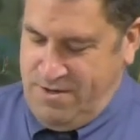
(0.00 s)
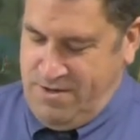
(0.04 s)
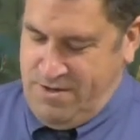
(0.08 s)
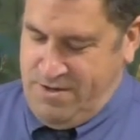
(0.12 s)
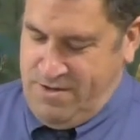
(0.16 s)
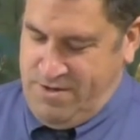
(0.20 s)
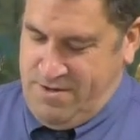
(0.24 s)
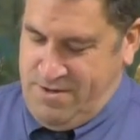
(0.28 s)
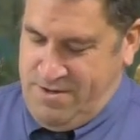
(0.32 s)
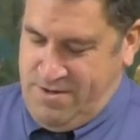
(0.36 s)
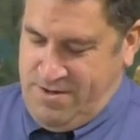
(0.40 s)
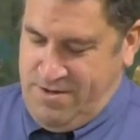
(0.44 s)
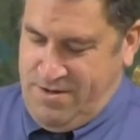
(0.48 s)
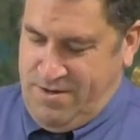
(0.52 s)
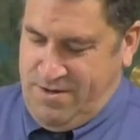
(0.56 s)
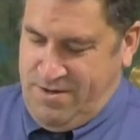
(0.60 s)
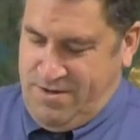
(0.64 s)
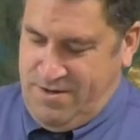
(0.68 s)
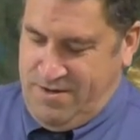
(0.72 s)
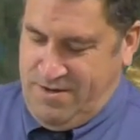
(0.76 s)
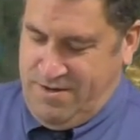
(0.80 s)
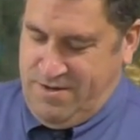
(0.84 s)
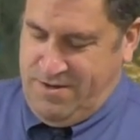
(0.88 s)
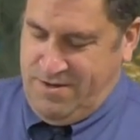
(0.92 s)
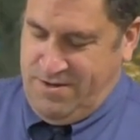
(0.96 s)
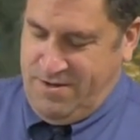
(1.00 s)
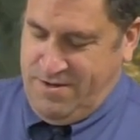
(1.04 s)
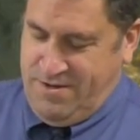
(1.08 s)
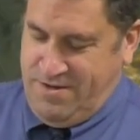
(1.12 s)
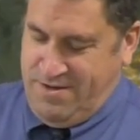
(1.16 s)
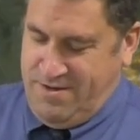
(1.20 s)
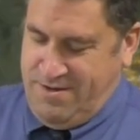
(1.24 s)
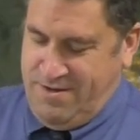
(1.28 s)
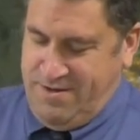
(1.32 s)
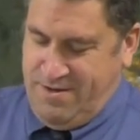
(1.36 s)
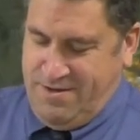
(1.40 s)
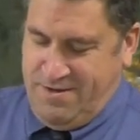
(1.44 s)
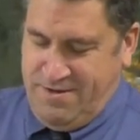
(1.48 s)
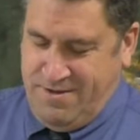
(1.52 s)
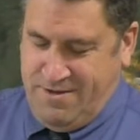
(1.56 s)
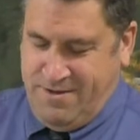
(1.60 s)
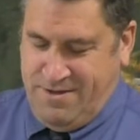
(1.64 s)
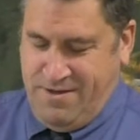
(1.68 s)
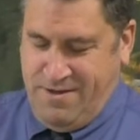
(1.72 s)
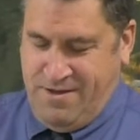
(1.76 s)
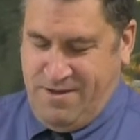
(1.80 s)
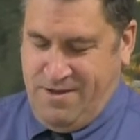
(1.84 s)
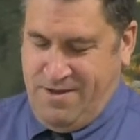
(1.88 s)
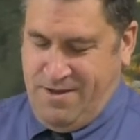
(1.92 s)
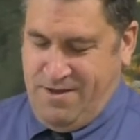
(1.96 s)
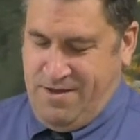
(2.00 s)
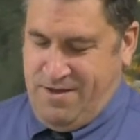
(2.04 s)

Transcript: (no one is talking)